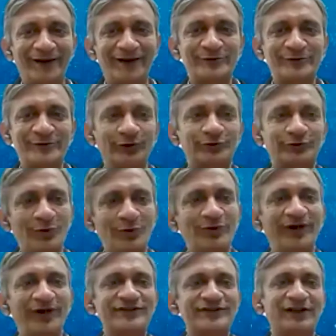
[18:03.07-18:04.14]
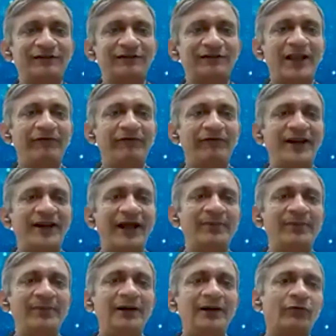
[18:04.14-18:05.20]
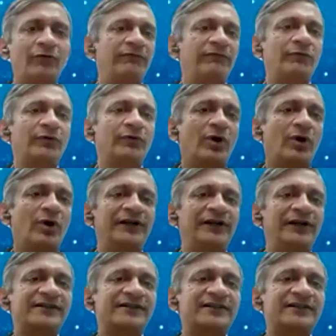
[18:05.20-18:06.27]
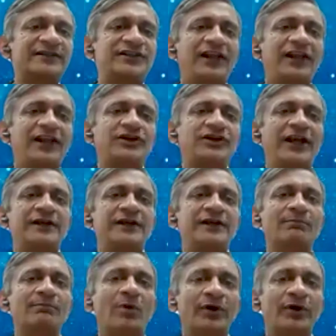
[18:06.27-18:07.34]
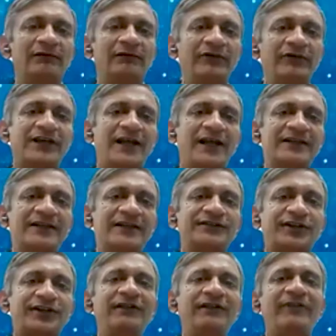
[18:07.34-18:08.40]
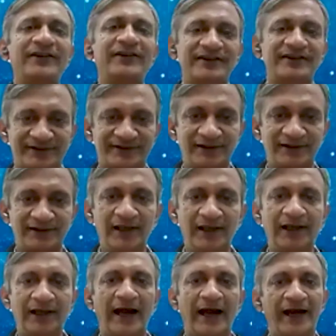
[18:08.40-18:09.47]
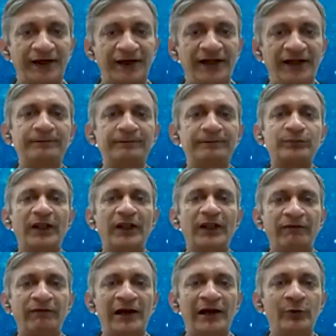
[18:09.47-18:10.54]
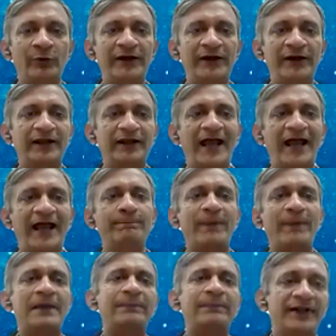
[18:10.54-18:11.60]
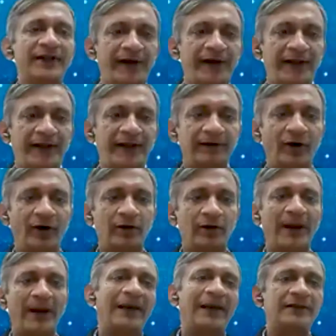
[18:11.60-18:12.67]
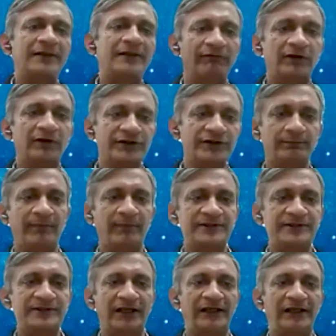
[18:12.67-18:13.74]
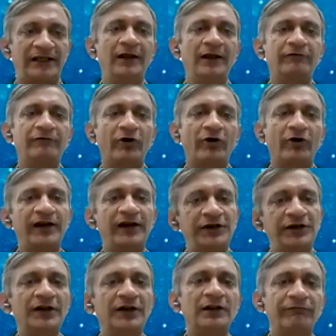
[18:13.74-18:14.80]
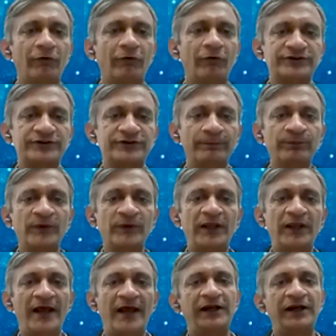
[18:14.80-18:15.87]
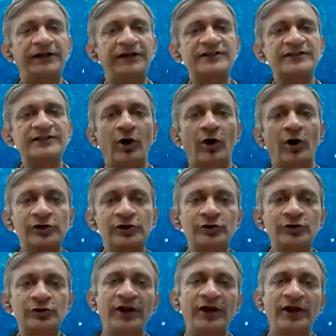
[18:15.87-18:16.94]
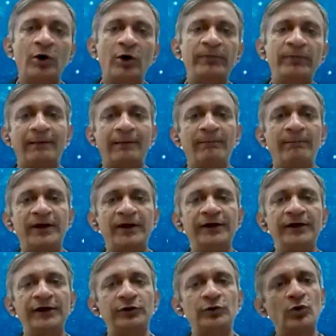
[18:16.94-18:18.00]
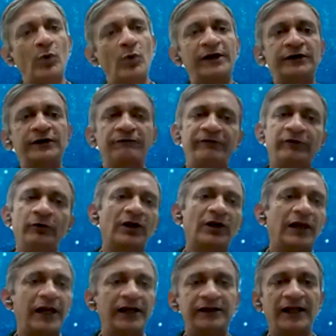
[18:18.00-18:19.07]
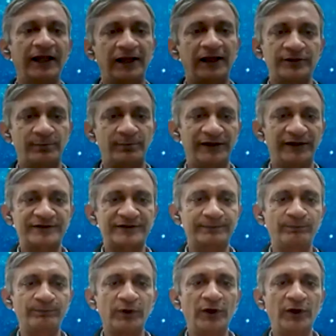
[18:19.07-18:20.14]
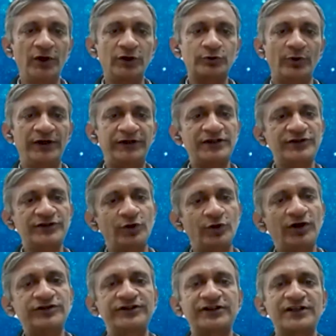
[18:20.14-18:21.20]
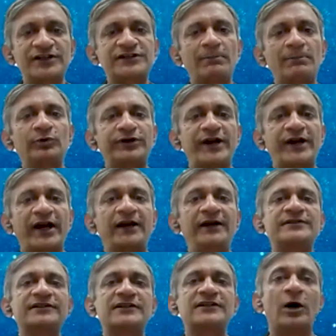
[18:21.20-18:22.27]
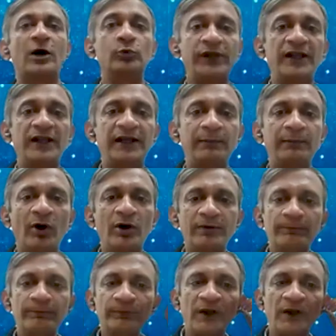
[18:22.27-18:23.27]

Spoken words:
So through Crystal, we have enabled what we would call it as a stage gate model, which has 3 phases: ideate, evaluate, and pipeline ready, or pipeline conversion, basically, for our internal folks. And it has also now been embedded into quite a few client engagements. So it is not just about trend scouting anymore.